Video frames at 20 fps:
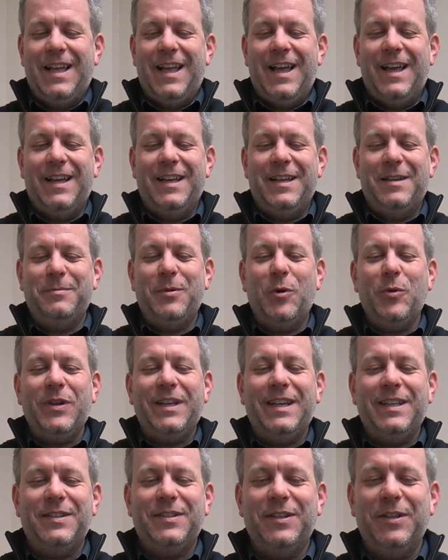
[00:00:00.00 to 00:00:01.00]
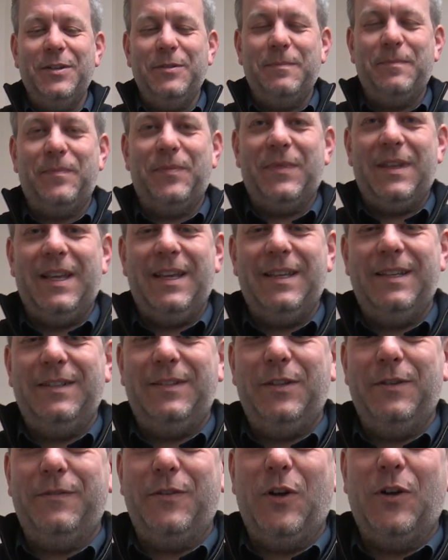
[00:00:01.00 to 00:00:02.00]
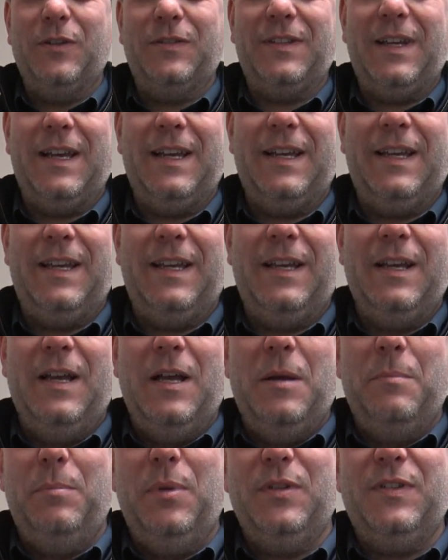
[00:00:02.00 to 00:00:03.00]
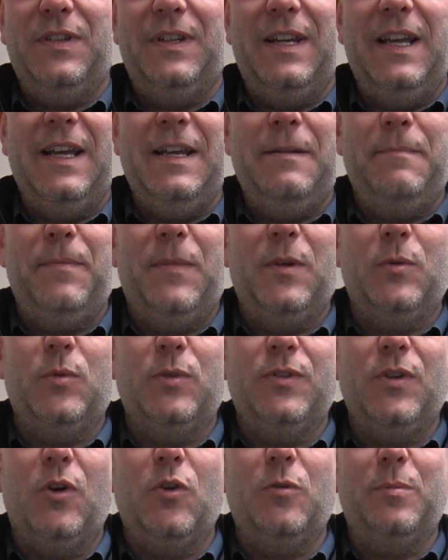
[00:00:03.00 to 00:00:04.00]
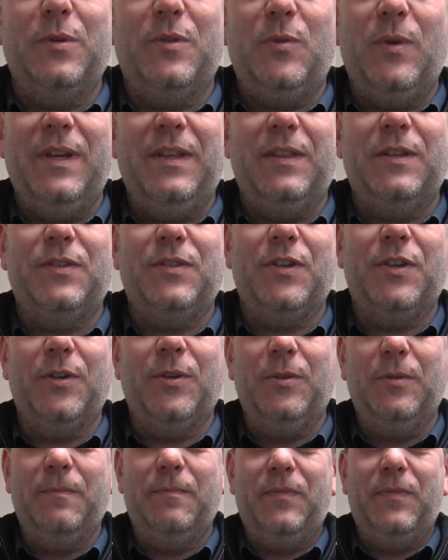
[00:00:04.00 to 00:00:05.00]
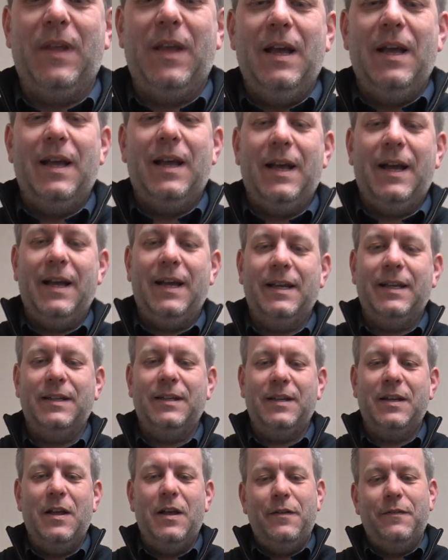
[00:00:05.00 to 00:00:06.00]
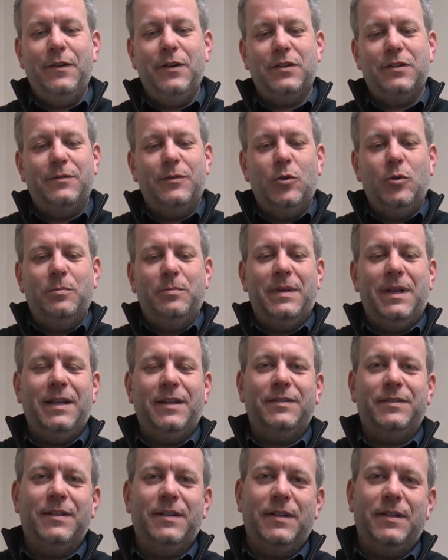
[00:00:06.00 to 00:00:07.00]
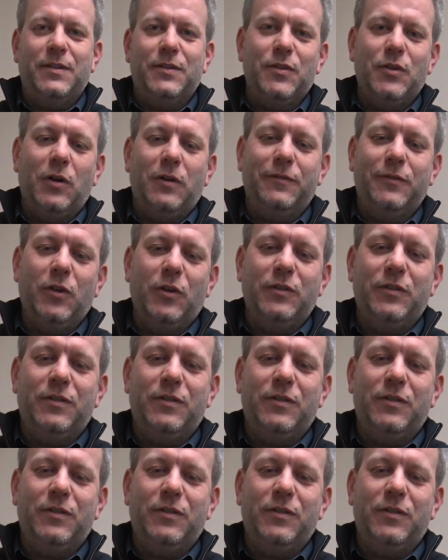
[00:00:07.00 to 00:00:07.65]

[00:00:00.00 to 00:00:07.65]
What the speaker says: But all you need to do is you've got a button here that will toggle between the two. And first of all, it's a soft